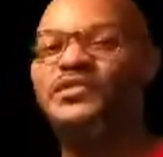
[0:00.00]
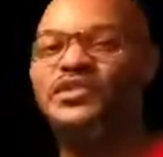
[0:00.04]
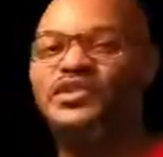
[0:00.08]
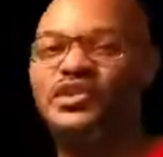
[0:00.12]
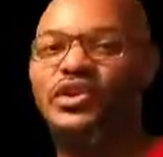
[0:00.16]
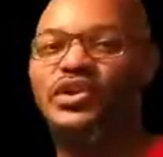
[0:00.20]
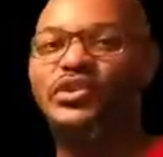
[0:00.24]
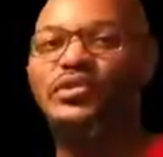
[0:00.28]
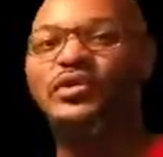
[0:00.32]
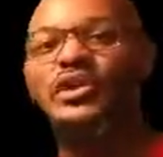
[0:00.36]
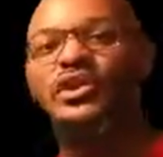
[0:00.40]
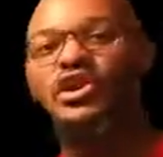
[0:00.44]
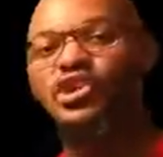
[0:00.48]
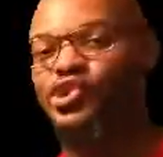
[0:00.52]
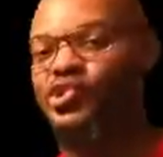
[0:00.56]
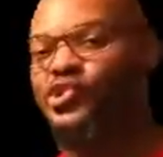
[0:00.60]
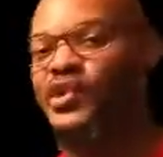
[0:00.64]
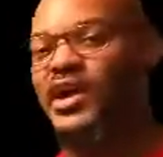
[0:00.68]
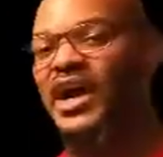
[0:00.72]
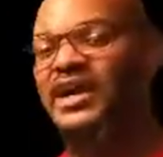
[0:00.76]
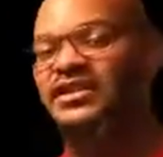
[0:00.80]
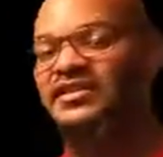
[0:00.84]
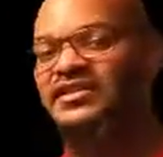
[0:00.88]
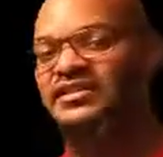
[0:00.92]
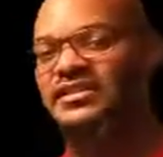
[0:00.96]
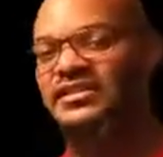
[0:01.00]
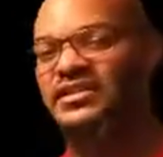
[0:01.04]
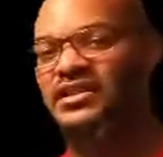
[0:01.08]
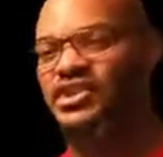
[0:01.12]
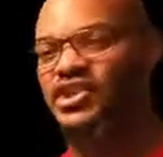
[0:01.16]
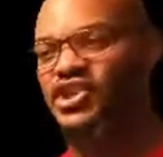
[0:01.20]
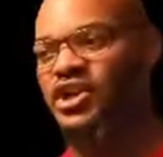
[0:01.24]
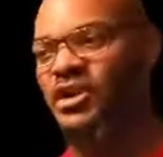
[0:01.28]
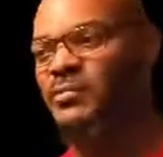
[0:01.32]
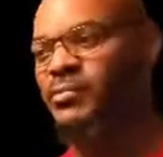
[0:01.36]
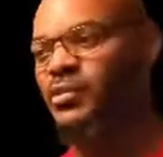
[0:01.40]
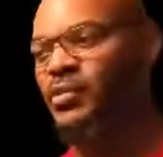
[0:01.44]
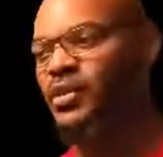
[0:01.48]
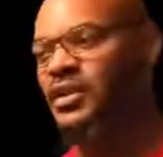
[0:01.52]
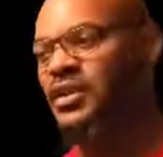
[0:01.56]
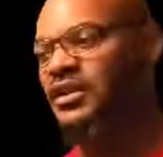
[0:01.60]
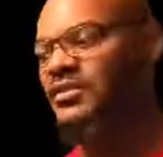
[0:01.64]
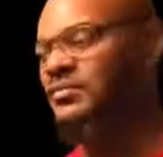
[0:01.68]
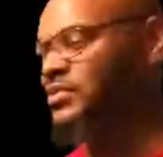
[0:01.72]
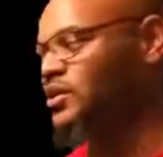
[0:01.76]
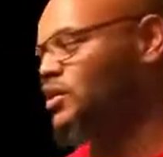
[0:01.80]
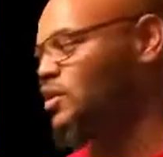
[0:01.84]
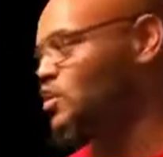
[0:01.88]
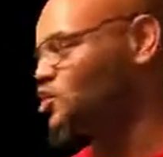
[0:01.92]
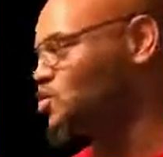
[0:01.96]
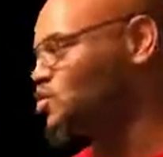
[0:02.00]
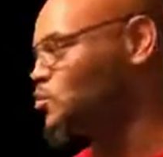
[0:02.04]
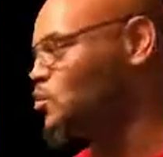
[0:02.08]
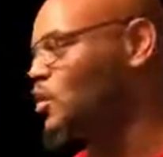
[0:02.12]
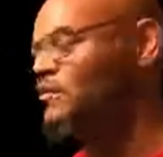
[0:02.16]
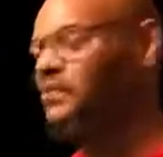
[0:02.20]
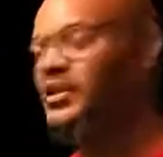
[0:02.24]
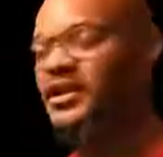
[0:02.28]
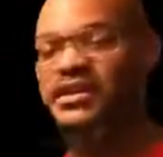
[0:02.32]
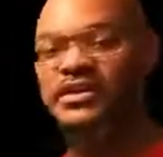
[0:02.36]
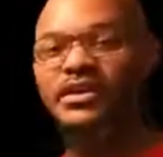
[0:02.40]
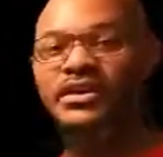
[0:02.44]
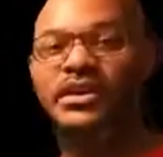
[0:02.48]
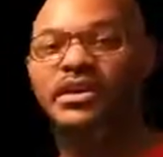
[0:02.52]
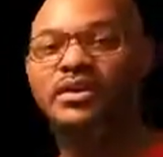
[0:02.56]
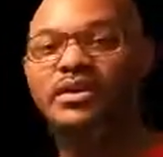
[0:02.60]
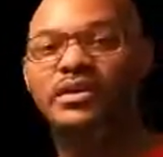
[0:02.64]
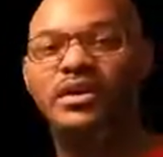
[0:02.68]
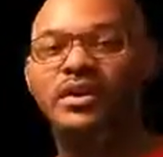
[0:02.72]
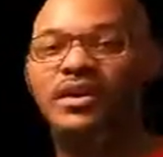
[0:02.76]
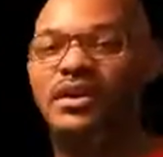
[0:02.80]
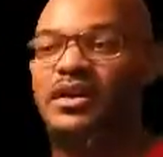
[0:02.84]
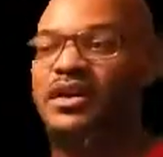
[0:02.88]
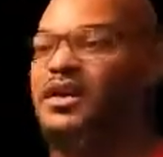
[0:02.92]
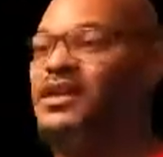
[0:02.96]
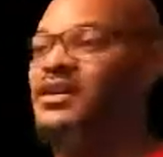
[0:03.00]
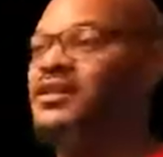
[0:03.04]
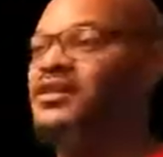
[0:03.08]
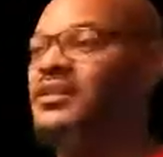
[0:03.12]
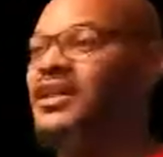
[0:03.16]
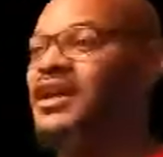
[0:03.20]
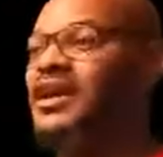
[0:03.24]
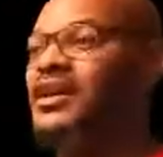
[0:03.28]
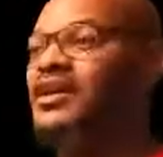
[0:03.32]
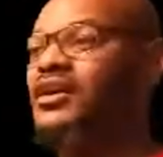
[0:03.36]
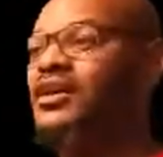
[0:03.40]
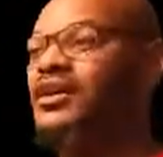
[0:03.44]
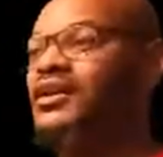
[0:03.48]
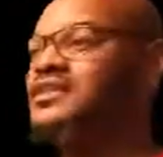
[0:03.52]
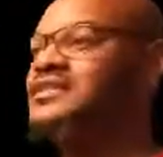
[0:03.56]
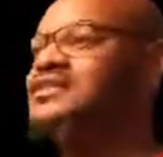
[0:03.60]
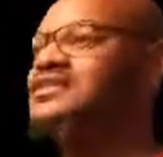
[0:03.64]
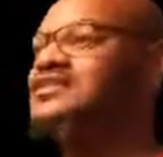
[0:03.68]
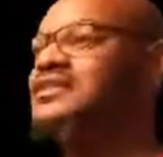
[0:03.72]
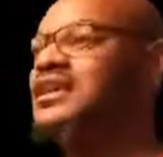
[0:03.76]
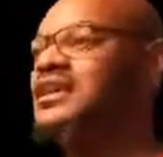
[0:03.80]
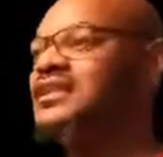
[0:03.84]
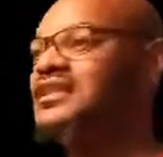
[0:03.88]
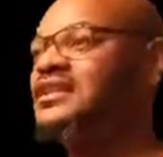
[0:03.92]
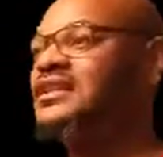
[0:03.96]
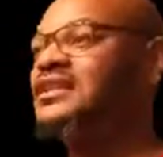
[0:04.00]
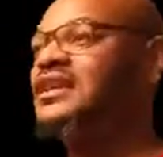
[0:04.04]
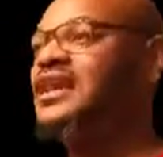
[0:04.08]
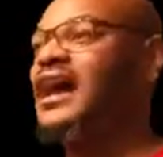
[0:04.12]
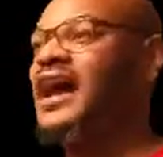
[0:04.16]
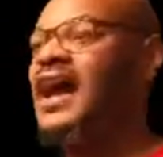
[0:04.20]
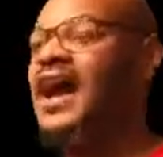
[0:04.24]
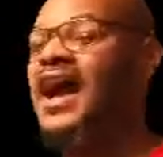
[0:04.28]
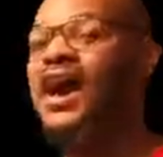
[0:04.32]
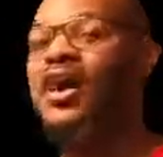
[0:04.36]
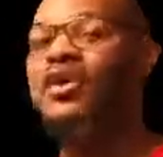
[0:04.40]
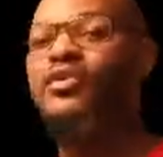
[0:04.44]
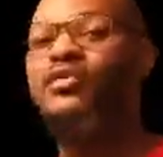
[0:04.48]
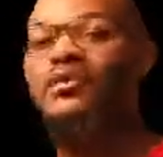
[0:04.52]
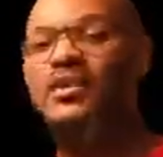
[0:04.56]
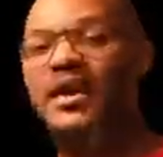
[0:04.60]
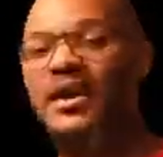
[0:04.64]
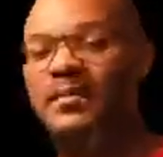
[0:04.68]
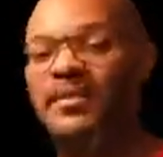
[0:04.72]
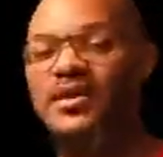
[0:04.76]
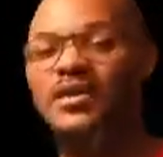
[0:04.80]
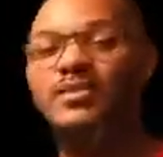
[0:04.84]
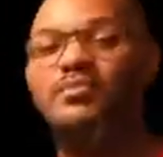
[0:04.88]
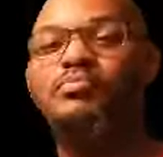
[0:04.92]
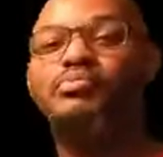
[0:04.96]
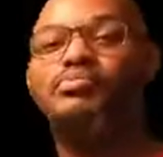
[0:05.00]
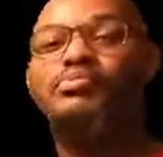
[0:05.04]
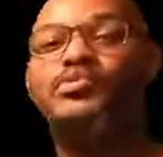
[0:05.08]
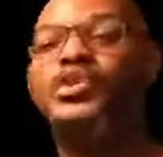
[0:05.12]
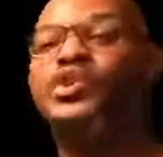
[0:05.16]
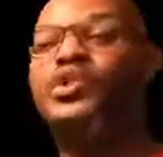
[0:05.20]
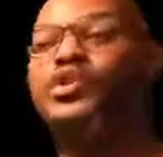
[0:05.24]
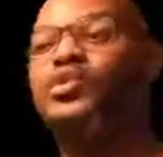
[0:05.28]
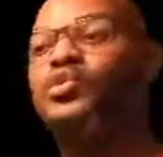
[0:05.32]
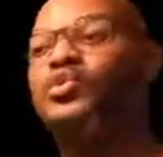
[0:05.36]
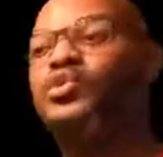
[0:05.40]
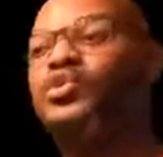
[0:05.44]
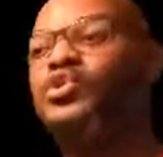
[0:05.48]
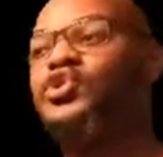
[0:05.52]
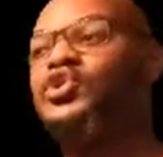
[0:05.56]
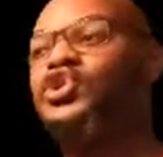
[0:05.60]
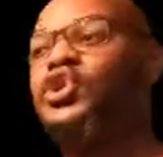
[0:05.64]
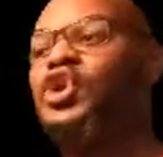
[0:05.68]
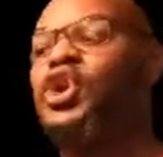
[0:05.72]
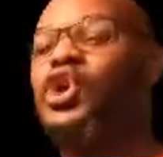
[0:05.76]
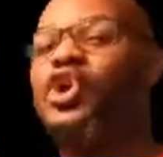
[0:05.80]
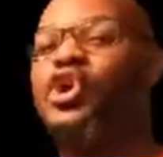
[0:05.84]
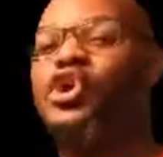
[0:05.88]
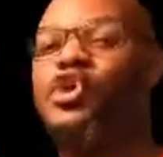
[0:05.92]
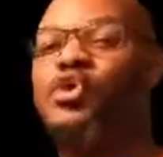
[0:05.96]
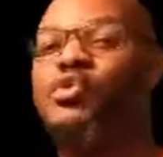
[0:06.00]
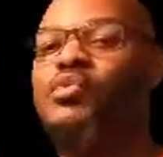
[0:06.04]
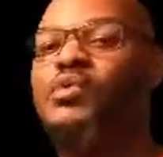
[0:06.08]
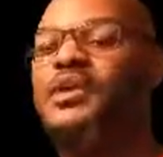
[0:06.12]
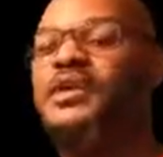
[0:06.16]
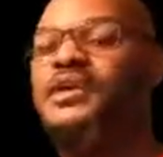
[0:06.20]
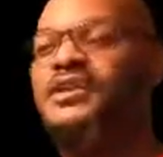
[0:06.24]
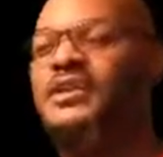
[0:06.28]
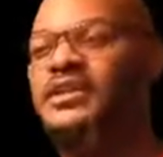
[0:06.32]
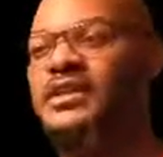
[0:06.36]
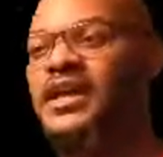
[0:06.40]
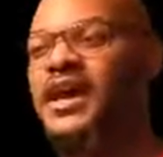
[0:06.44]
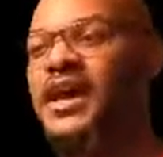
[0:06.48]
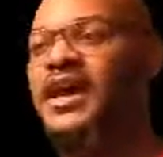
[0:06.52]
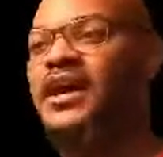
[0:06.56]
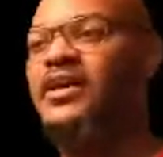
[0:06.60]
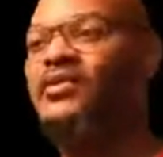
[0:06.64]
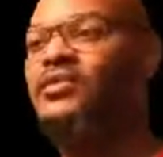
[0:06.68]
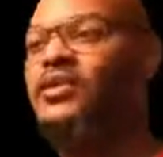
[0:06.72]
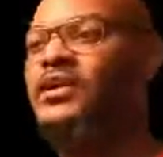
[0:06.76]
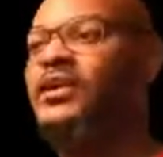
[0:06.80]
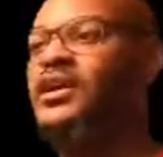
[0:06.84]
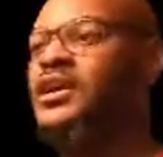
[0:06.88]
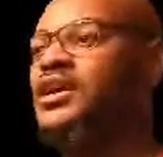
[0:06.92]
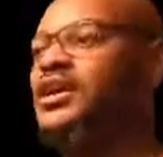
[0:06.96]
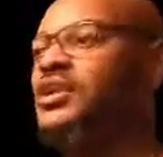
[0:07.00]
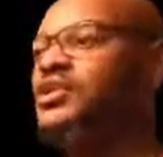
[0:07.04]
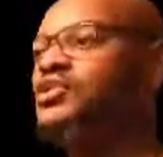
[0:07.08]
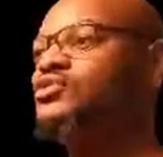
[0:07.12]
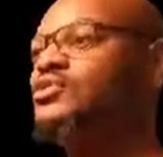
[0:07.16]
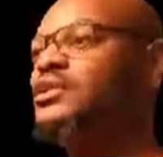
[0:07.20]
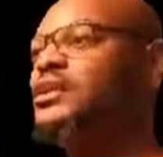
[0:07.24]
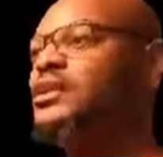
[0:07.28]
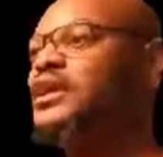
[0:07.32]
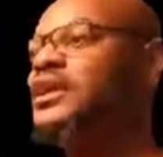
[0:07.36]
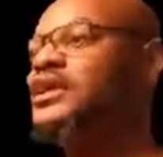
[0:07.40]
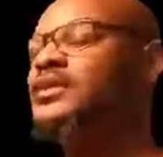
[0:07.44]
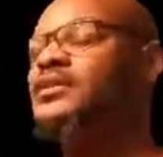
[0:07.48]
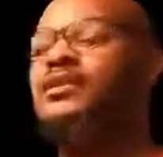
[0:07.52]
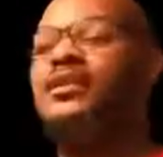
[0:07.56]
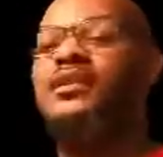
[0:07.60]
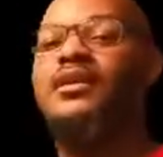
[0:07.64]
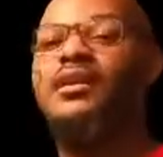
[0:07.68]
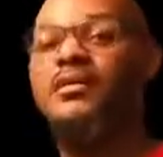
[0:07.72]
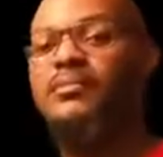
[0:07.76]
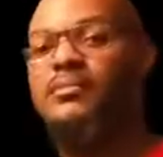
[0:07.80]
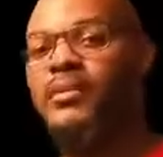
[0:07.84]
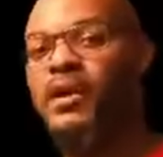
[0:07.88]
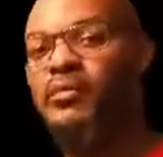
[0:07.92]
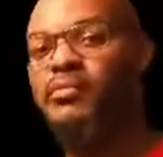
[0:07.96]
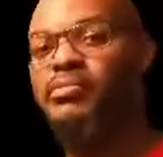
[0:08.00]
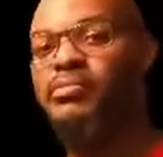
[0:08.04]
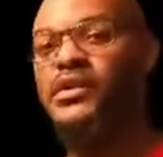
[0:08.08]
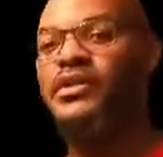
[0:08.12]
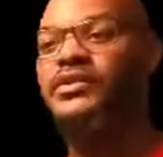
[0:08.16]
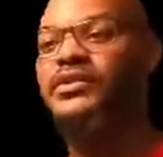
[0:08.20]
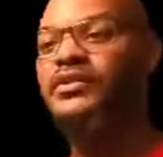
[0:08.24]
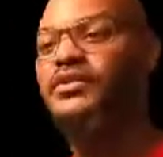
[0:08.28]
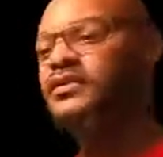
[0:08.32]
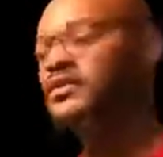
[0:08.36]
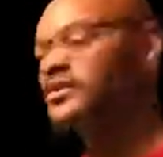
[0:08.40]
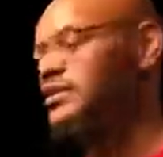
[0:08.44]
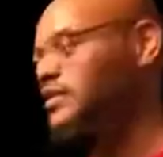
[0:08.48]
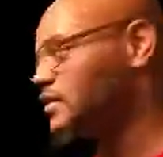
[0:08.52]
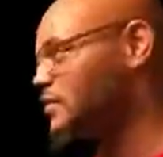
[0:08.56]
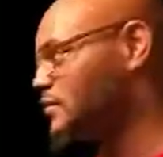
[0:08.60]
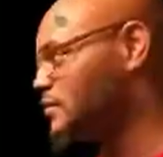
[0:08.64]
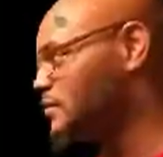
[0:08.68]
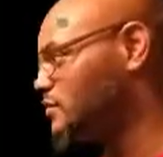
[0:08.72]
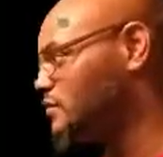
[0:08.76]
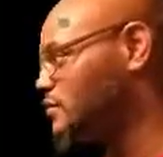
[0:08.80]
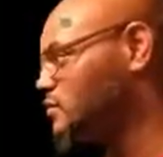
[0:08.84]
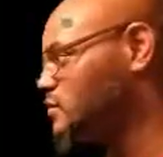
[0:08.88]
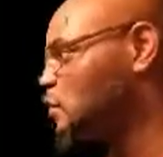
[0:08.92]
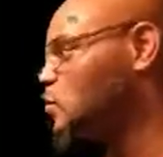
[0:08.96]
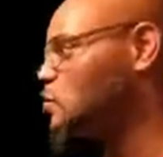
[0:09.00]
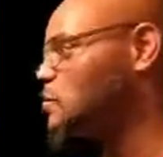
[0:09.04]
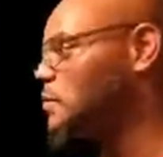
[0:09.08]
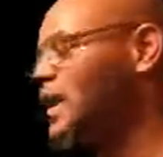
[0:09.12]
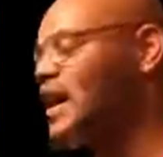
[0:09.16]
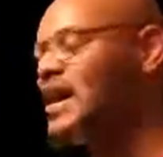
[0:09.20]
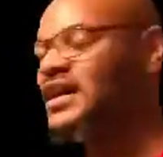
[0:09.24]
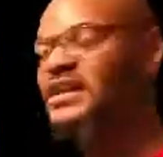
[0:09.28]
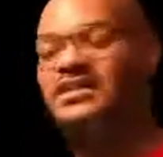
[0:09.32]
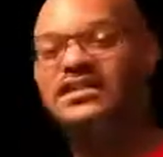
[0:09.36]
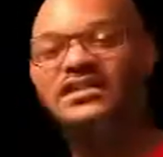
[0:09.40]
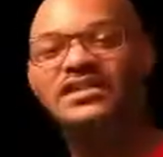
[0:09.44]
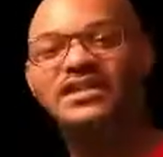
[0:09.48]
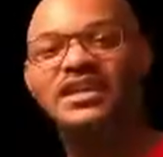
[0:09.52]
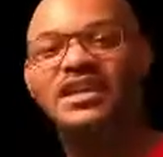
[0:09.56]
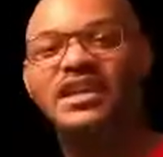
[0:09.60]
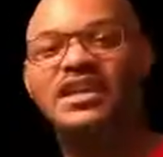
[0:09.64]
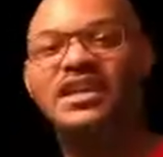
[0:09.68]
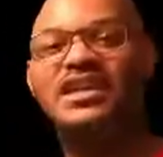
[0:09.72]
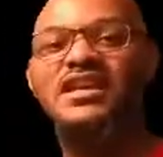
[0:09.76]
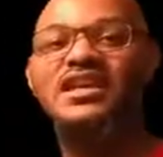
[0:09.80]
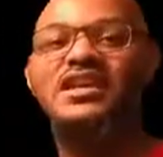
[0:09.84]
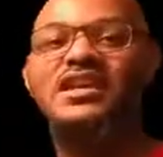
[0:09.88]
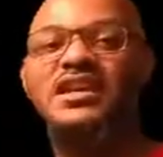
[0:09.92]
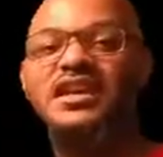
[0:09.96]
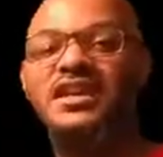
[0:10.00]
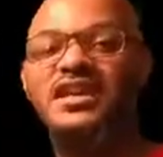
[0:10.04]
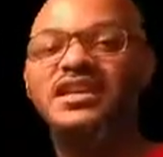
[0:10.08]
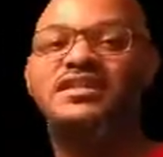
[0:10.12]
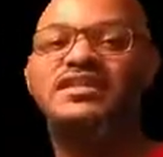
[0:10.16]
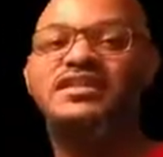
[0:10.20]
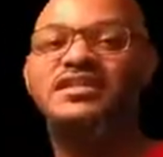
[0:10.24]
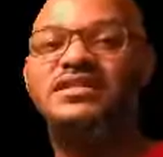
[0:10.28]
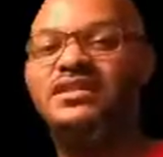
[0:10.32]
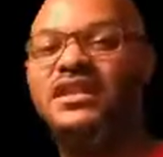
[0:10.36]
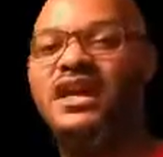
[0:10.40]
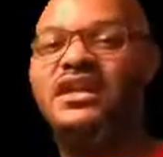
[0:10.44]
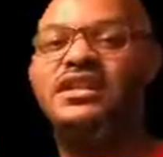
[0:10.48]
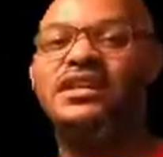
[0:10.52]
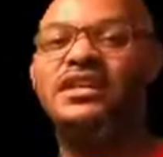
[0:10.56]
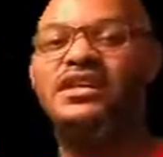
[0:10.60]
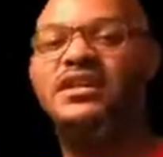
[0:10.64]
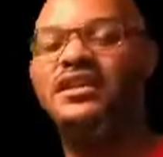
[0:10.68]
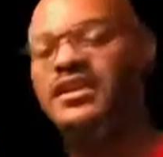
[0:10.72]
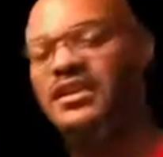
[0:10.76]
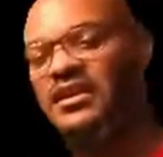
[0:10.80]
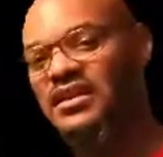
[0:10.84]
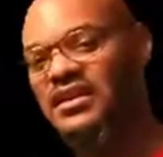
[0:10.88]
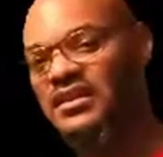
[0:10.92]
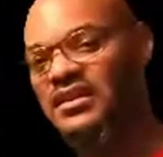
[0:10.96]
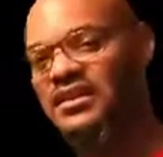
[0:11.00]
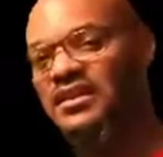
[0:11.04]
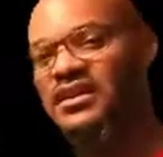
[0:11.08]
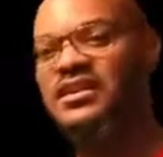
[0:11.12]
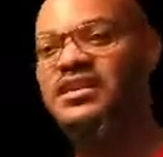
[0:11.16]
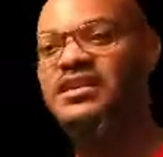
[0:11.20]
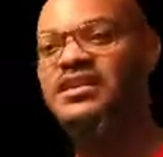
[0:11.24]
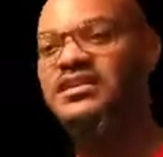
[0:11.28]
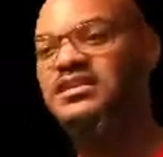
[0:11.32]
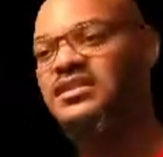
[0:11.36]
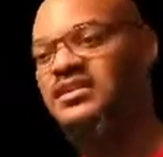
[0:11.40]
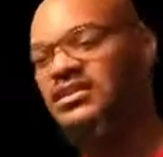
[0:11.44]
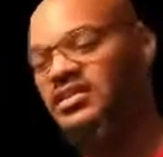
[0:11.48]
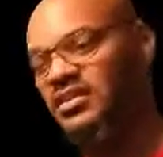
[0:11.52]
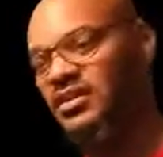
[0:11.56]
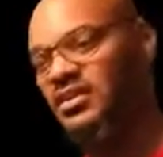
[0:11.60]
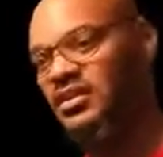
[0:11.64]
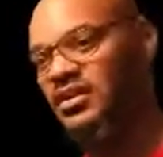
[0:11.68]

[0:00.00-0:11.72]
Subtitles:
So you guys need to jump on it because you already know they are selling out. I mean, pre-orders are going down. You can hit my brother, the Toe Box. He is selling these,